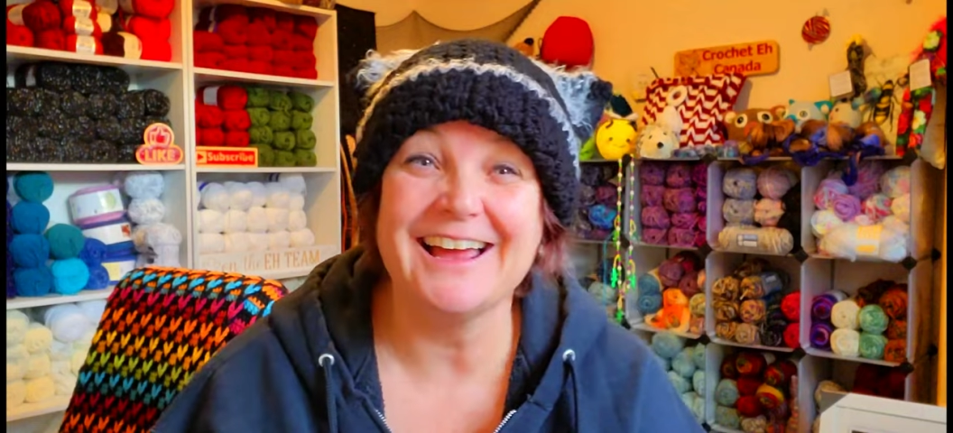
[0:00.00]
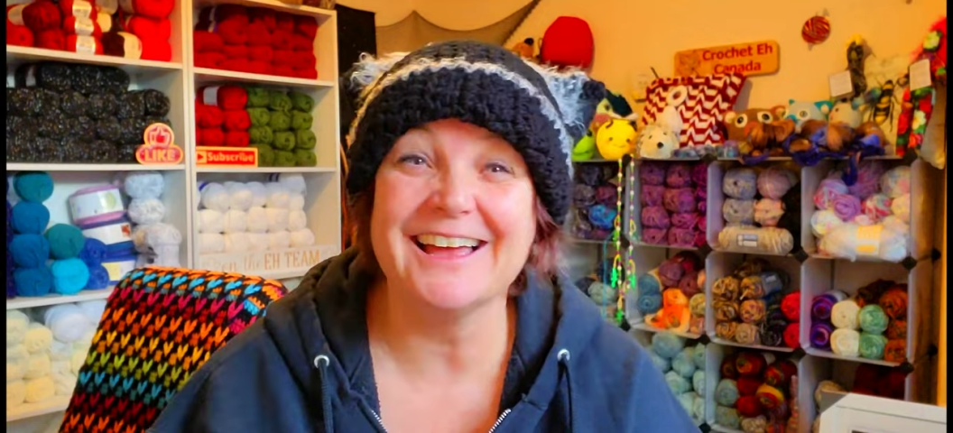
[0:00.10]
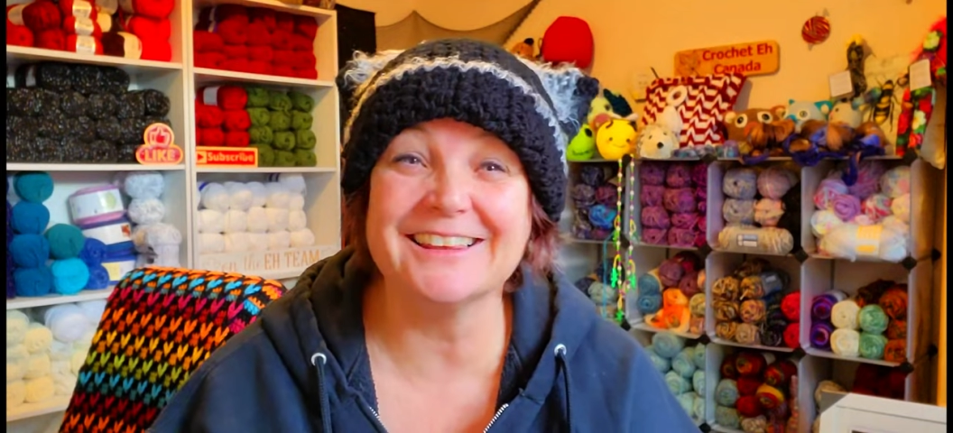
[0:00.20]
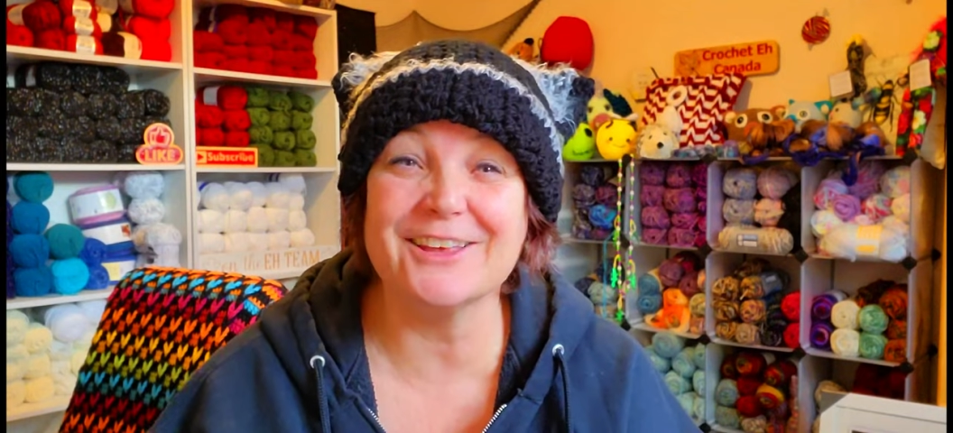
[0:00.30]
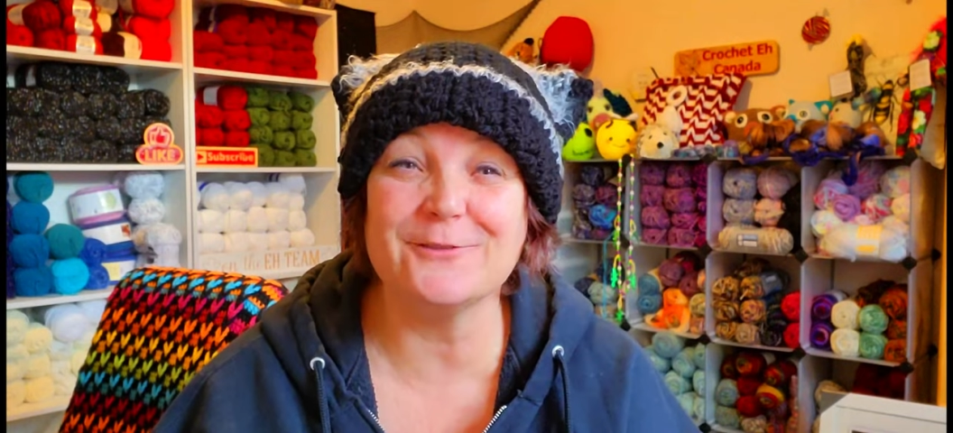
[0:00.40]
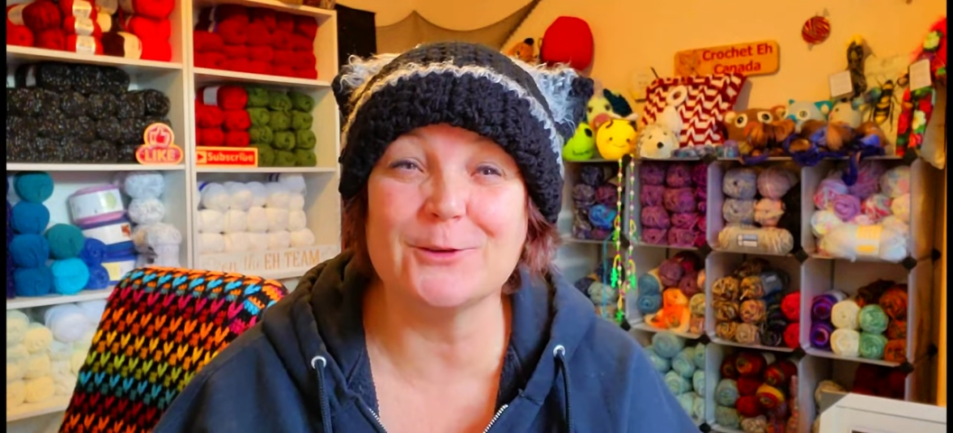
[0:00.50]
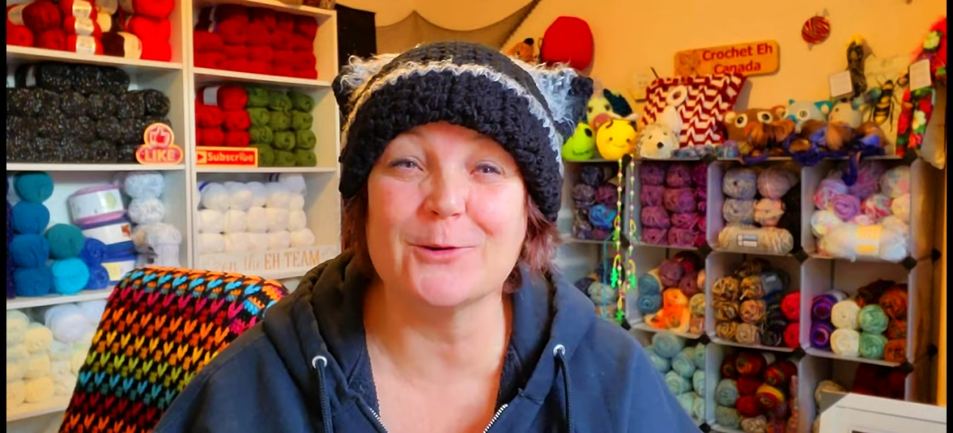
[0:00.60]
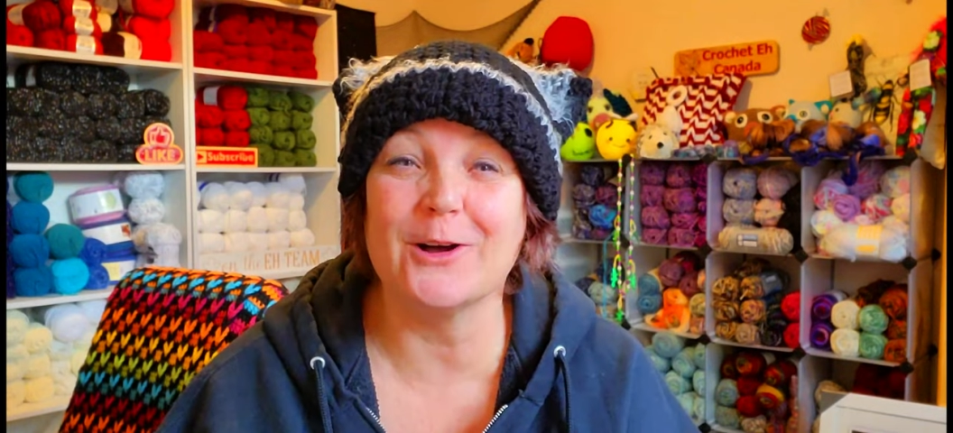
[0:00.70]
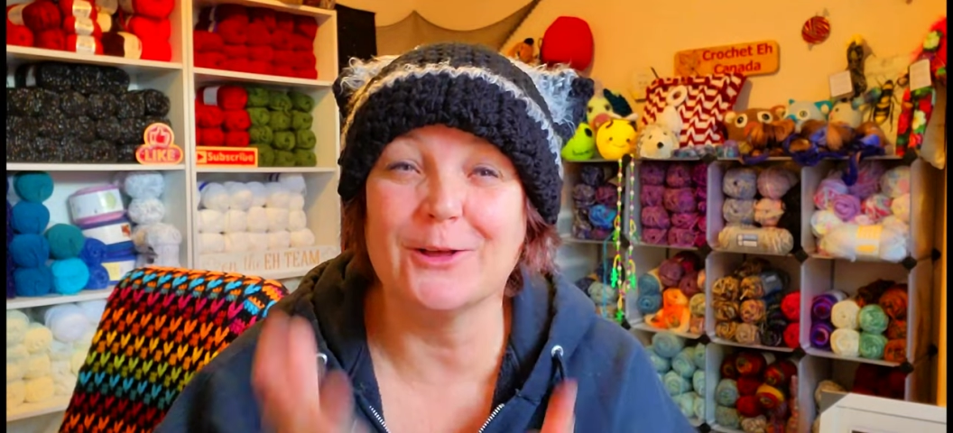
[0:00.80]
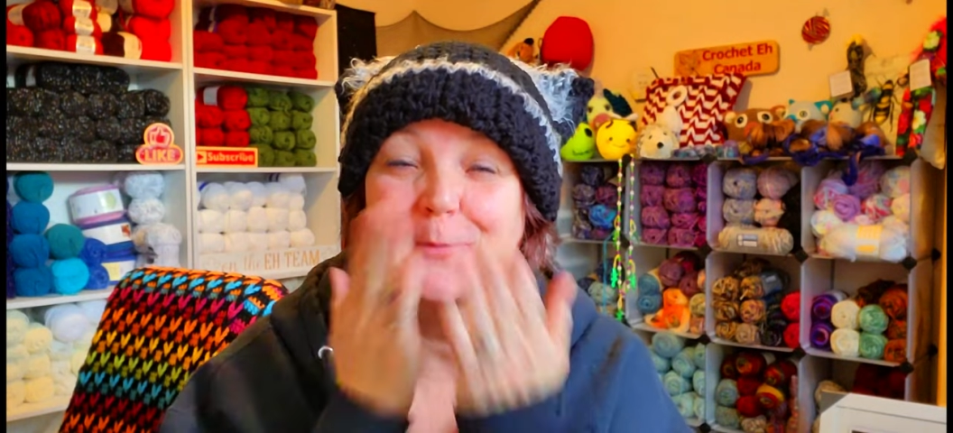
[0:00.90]
I love you
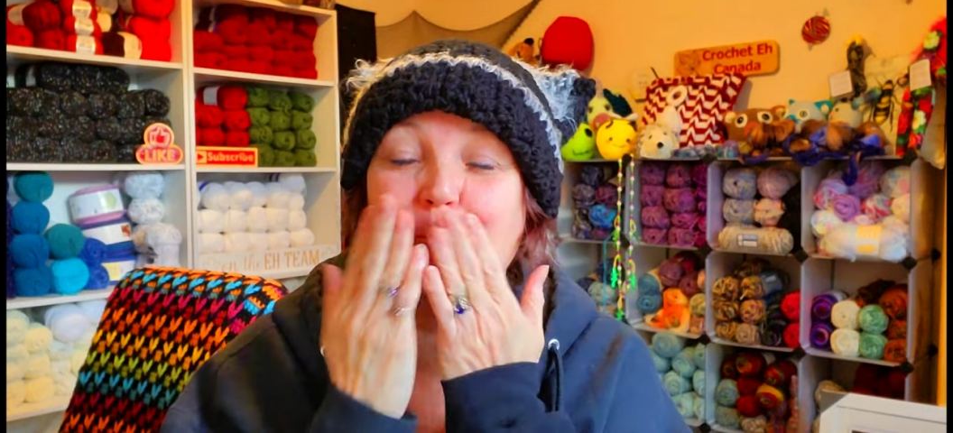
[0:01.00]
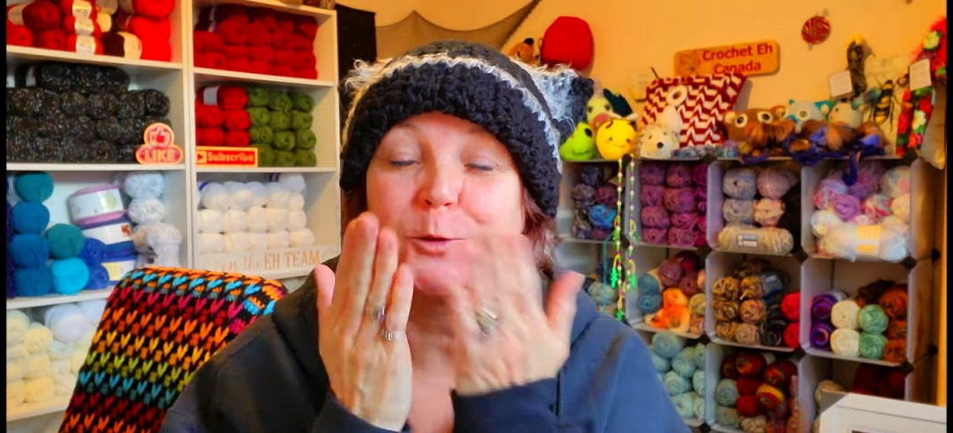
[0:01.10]
all.